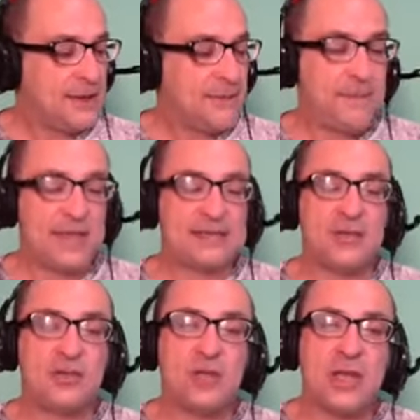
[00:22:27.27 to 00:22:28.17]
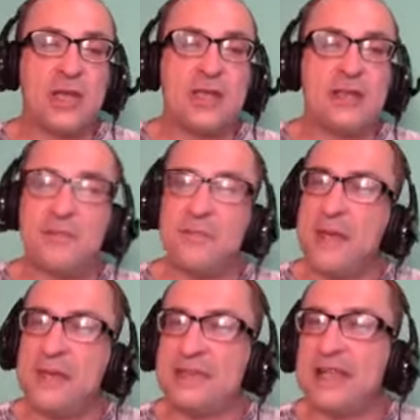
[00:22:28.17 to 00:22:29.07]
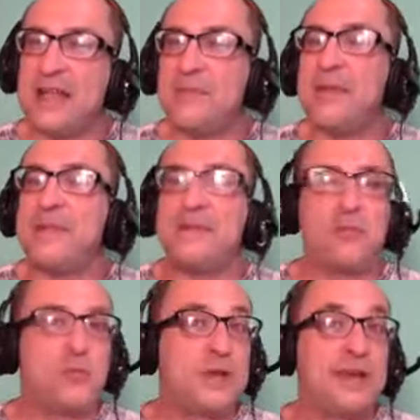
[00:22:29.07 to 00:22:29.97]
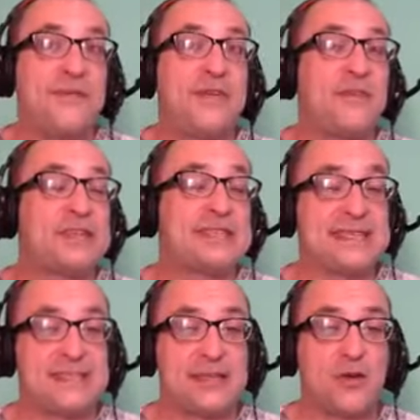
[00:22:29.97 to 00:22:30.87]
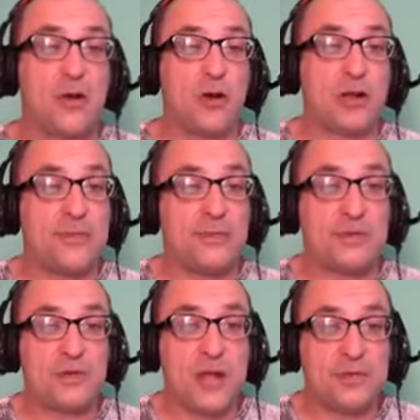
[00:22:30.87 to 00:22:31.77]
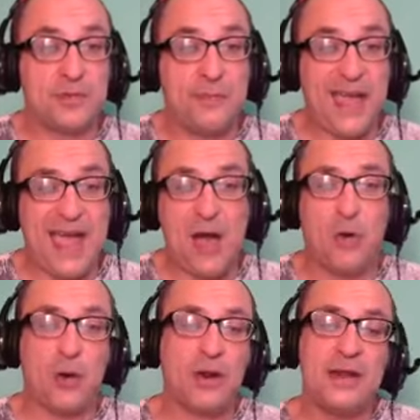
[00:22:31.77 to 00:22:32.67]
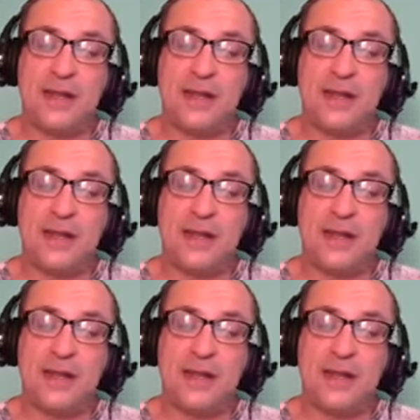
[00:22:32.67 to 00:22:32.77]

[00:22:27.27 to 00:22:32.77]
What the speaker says: message, then maybe Stalin wouldn't even have existed or come to power.